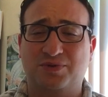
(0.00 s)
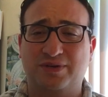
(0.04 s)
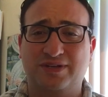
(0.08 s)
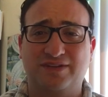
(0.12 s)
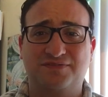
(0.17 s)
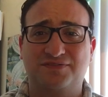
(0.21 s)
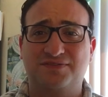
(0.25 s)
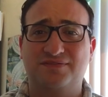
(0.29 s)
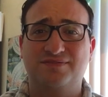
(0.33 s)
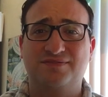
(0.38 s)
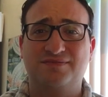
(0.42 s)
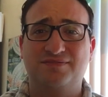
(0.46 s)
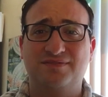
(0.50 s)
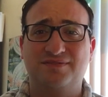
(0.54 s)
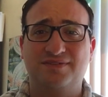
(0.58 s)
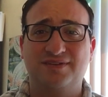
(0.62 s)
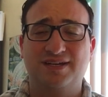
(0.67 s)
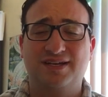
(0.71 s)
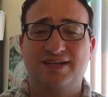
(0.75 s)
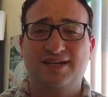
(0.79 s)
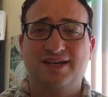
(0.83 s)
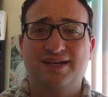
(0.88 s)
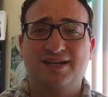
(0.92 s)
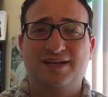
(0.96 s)
sort of
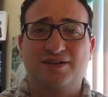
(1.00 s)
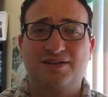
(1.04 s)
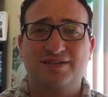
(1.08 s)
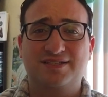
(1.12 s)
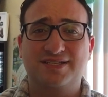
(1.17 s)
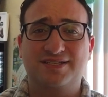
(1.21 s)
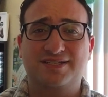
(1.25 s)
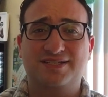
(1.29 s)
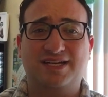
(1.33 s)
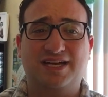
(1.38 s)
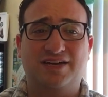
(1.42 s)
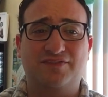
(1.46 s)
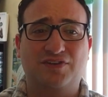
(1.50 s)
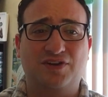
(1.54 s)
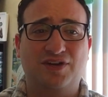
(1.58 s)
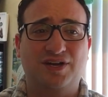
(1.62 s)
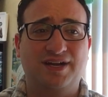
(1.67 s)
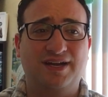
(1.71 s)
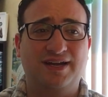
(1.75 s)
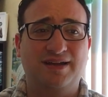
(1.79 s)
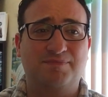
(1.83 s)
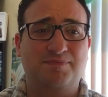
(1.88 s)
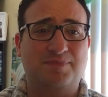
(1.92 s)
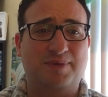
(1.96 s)

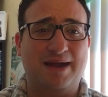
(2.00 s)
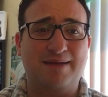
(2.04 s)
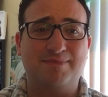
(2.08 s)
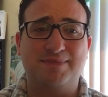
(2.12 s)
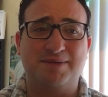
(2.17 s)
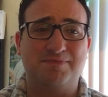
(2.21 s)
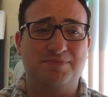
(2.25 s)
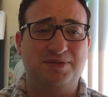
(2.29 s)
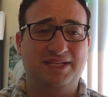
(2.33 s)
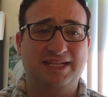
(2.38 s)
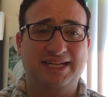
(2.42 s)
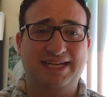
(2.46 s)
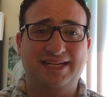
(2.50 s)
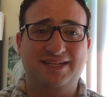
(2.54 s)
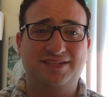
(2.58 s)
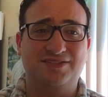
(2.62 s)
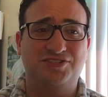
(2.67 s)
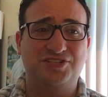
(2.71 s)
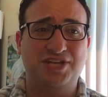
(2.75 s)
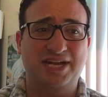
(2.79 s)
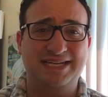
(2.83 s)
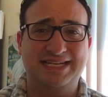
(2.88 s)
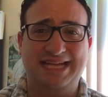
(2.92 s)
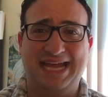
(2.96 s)
discovered probably
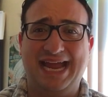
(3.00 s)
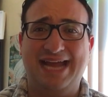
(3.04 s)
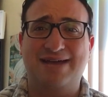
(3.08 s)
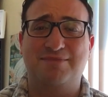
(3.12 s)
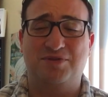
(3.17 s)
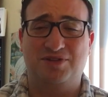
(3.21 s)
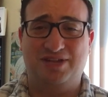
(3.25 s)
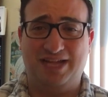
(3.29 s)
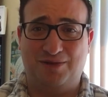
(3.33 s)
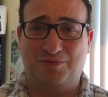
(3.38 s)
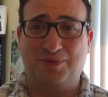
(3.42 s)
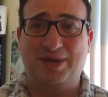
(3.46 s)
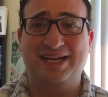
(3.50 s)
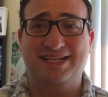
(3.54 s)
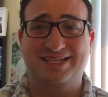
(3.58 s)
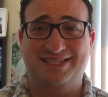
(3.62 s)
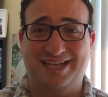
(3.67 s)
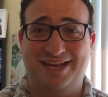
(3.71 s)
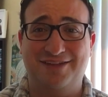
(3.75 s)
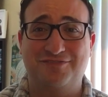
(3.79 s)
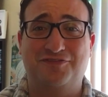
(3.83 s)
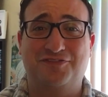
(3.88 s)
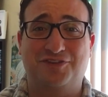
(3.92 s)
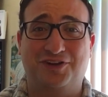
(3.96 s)
Jen Campbell, I want to
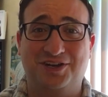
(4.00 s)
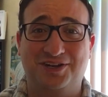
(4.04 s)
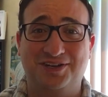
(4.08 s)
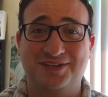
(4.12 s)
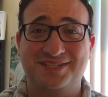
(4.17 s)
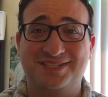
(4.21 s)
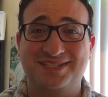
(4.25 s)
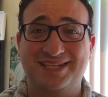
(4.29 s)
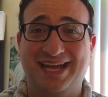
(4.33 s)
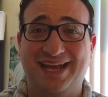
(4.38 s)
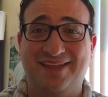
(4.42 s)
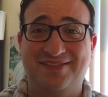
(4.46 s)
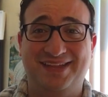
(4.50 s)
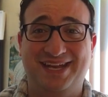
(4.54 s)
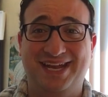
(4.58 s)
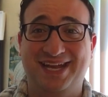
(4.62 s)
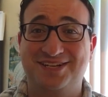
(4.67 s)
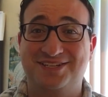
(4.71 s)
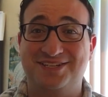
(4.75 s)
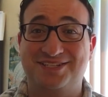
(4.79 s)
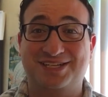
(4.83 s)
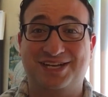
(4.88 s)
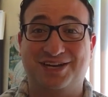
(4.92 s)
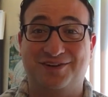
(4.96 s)
say first. And then
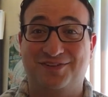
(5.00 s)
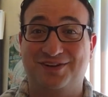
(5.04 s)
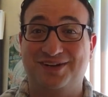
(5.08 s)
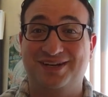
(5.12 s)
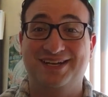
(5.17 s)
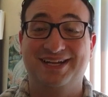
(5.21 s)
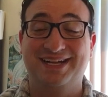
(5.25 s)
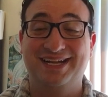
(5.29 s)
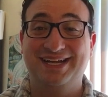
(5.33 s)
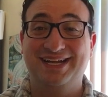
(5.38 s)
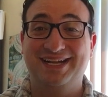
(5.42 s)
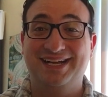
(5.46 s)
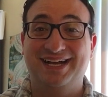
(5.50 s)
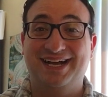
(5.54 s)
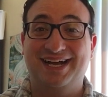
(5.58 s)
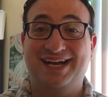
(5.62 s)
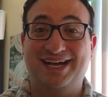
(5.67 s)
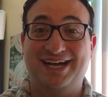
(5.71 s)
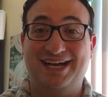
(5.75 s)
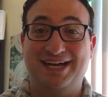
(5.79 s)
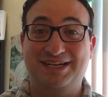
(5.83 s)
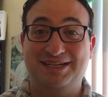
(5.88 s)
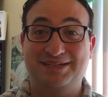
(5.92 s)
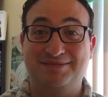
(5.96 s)
I discovered,
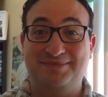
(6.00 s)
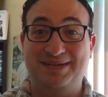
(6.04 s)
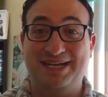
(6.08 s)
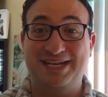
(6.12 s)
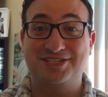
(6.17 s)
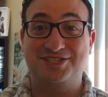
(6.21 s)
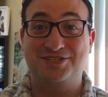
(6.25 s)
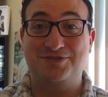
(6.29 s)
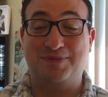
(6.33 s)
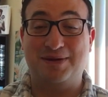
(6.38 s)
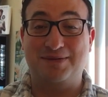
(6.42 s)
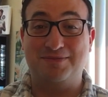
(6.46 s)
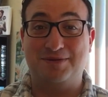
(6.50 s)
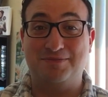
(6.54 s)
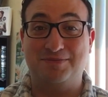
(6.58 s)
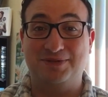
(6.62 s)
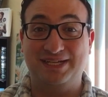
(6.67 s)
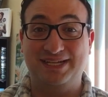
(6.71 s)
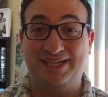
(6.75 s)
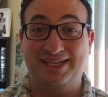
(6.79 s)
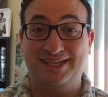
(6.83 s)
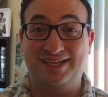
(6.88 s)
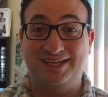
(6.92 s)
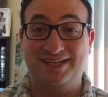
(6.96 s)
as you
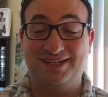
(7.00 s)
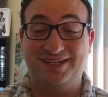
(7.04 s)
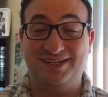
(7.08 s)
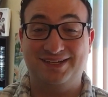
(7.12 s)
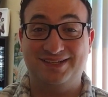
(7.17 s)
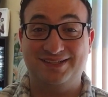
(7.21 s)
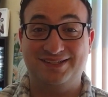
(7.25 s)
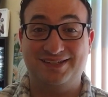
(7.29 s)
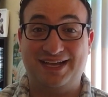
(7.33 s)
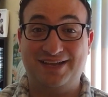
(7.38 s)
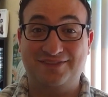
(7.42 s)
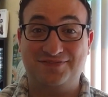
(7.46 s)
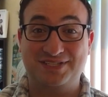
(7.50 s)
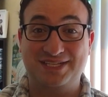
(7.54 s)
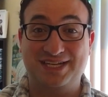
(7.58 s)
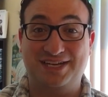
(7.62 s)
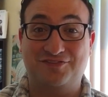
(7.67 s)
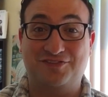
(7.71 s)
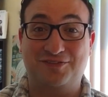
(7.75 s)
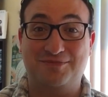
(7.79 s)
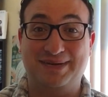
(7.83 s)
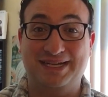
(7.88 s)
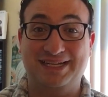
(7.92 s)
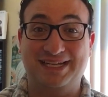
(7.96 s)
probably have
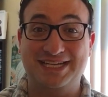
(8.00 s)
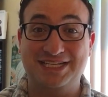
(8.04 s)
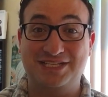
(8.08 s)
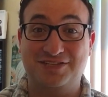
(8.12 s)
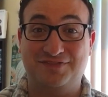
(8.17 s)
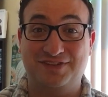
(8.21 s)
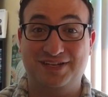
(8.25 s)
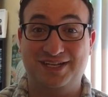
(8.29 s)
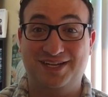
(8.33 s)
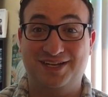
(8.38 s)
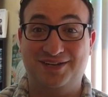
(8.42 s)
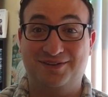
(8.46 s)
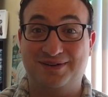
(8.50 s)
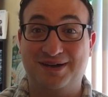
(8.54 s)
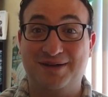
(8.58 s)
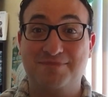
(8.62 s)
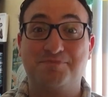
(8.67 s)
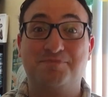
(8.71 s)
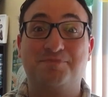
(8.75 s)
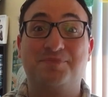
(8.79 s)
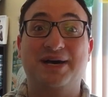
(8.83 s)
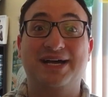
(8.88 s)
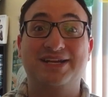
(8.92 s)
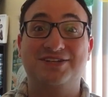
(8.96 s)
seen from my last video, a
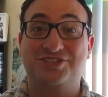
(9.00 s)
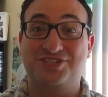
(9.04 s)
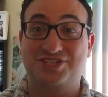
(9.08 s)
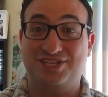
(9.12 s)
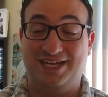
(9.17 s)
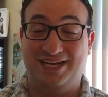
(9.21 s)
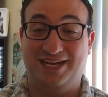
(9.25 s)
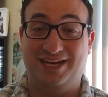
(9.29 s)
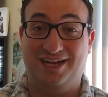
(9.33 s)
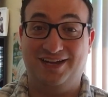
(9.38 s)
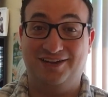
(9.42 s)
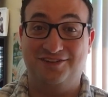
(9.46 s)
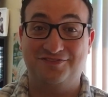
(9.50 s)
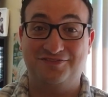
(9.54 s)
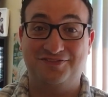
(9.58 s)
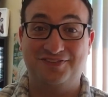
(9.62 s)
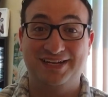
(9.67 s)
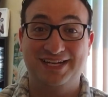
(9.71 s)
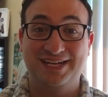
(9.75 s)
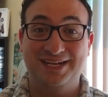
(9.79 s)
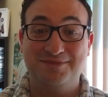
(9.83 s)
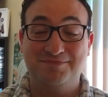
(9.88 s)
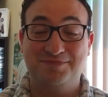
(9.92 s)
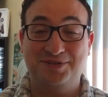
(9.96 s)
bunch of
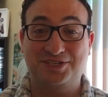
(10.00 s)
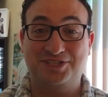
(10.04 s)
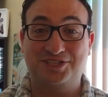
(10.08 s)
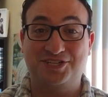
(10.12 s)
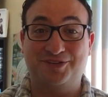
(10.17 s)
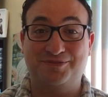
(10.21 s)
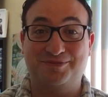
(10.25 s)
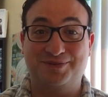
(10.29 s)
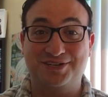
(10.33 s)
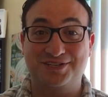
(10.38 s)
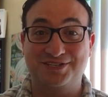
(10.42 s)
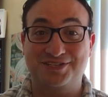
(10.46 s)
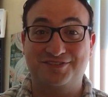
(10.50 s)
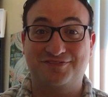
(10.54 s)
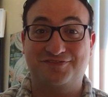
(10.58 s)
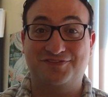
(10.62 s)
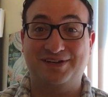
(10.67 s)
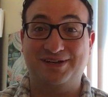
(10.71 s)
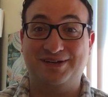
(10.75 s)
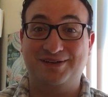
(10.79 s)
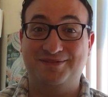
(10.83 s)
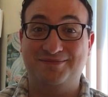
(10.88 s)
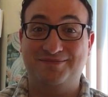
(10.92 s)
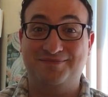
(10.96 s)
booktubers
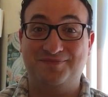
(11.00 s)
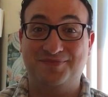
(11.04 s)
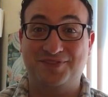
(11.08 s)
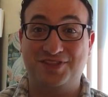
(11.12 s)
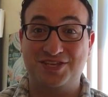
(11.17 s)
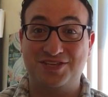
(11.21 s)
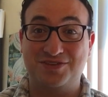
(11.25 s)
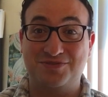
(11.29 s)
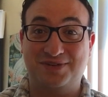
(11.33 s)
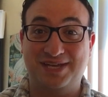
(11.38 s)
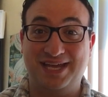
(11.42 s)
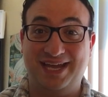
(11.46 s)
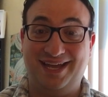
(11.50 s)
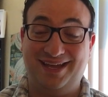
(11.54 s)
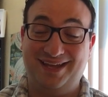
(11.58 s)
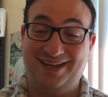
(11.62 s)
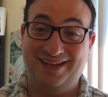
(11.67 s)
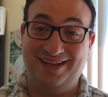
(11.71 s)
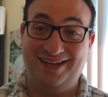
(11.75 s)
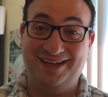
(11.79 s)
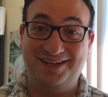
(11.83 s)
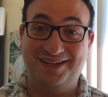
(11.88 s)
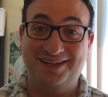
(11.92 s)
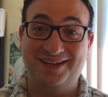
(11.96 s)
from the
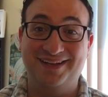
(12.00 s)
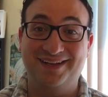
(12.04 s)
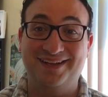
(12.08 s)
UK.